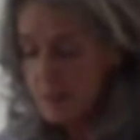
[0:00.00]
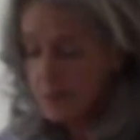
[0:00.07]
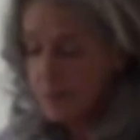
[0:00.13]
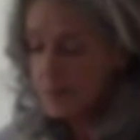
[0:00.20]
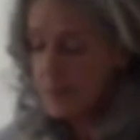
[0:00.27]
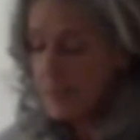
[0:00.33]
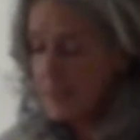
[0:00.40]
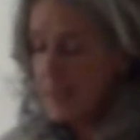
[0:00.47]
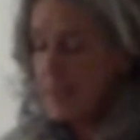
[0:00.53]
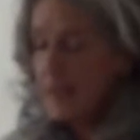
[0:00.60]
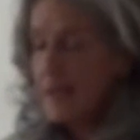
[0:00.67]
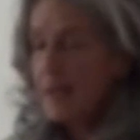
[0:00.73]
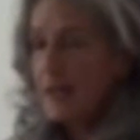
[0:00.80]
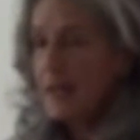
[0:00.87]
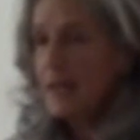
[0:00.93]

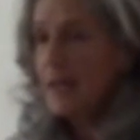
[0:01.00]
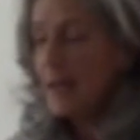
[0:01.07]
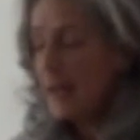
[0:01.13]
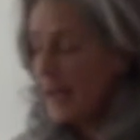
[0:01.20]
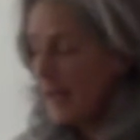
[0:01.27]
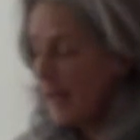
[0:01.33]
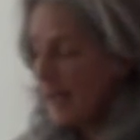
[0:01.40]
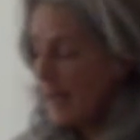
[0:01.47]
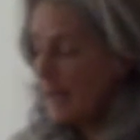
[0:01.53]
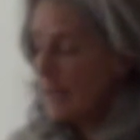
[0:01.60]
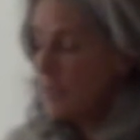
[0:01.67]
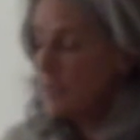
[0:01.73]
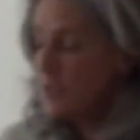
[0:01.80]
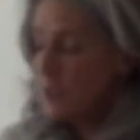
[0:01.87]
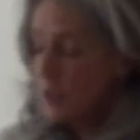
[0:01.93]

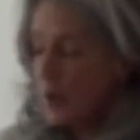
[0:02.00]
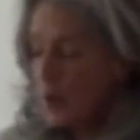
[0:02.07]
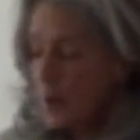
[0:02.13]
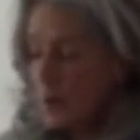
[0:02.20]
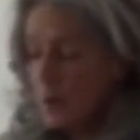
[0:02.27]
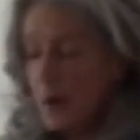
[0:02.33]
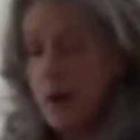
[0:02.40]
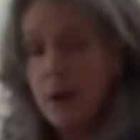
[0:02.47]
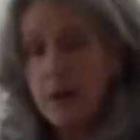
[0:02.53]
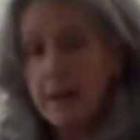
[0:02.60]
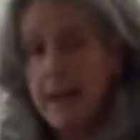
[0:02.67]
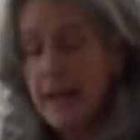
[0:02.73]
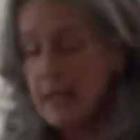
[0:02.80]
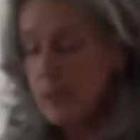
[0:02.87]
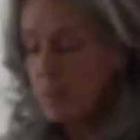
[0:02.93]
And so are
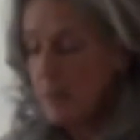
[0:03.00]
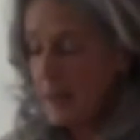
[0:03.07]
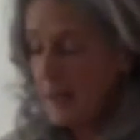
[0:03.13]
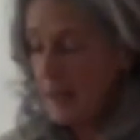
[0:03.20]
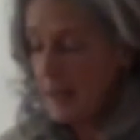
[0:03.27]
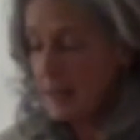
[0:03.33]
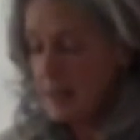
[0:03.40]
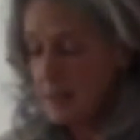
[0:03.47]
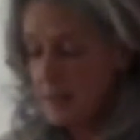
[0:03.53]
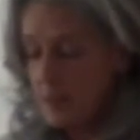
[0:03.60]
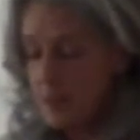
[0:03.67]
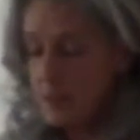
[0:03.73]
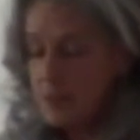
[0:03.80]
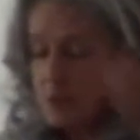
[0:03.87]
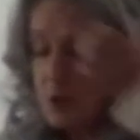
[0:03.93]
canapés:
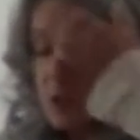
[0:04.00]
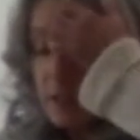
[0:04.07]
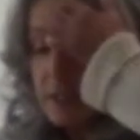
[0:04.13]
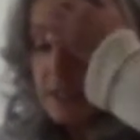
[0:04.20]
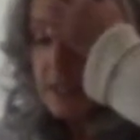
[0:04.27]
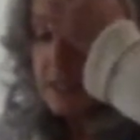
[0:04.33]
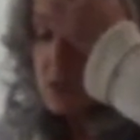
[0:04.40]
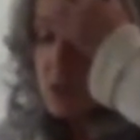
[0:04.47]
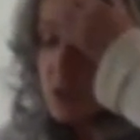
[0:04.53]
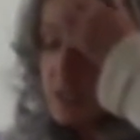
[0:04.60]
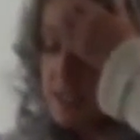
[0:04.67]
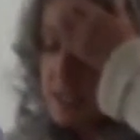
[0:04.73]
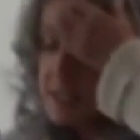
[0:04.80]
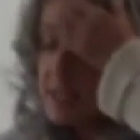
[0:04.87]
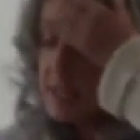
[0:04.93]
chutney and
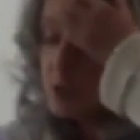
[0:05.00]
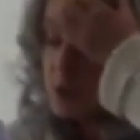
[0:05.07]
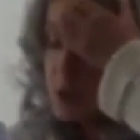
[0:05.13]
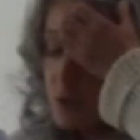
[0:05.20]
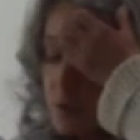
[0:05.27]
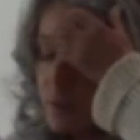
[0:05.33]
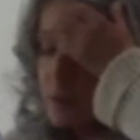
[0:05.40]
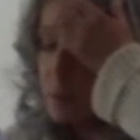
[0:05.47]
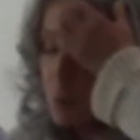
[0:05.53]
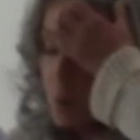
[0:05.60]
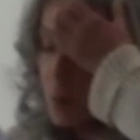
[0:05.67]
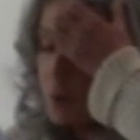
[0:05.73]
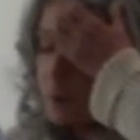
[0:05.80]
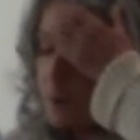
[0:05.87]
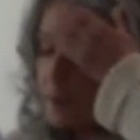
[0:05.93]
cheese, anchovy and
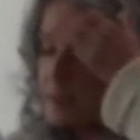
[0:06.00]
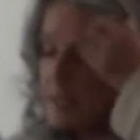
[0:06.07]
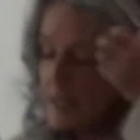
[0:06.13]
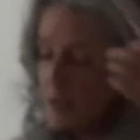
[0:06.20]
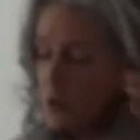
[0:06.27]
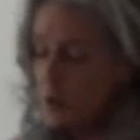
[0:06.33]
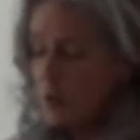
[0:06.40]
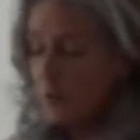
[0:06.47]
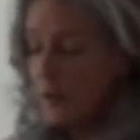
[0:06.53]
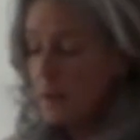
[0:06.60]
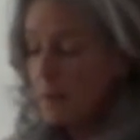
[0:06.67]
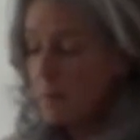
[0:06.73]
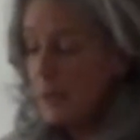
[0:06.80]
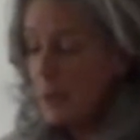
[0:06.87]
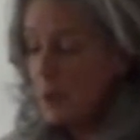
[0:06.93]
walnut, anchovy
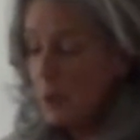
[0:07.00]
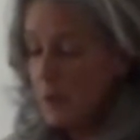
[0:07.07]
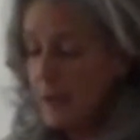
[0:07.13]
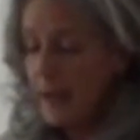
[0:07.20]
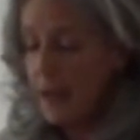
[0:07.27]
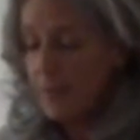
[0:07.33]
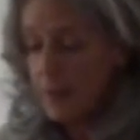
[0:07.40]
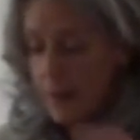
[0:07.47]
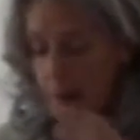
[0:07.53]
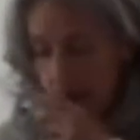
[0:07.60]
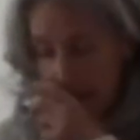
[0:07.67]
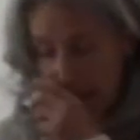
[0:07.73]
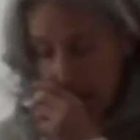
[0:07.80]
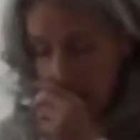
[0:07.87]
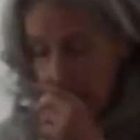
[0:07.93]
and pickle, caviar
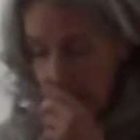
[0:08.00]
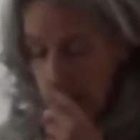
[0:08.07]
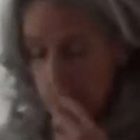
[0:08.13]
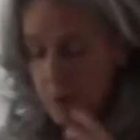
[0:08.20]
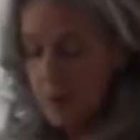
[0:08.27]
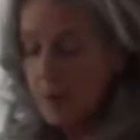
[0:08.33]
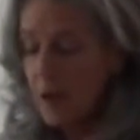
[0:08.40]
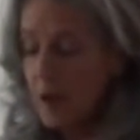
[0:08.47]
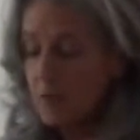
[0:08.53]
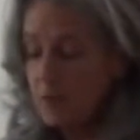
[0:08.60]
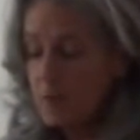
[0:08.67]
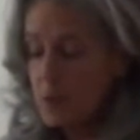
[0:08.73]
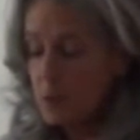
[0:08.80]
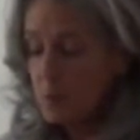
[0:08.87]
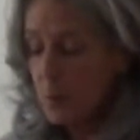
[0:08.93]
and cucumber,
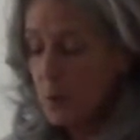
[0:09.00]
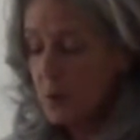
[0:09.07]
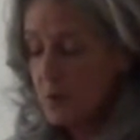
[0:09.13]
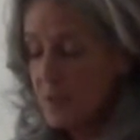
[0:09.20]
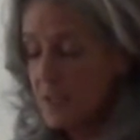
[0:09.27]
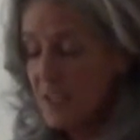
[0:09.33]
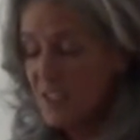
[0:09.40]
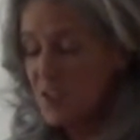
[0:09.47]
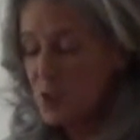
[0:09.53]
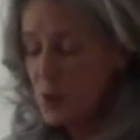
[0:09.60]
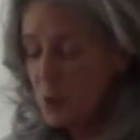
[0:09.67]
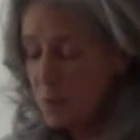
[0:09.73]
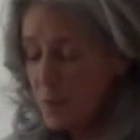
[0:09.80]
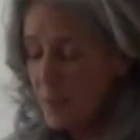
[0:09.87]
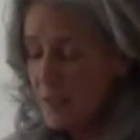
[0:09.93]
codfish balls on
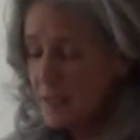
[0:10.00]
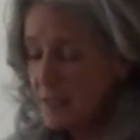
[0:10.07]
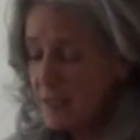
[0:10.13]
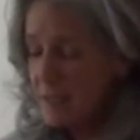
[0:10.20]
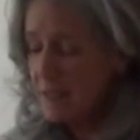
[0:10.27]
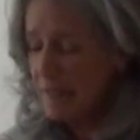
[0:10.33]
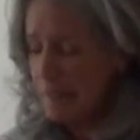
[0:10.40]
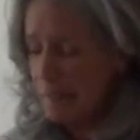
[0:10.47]
toothpicks,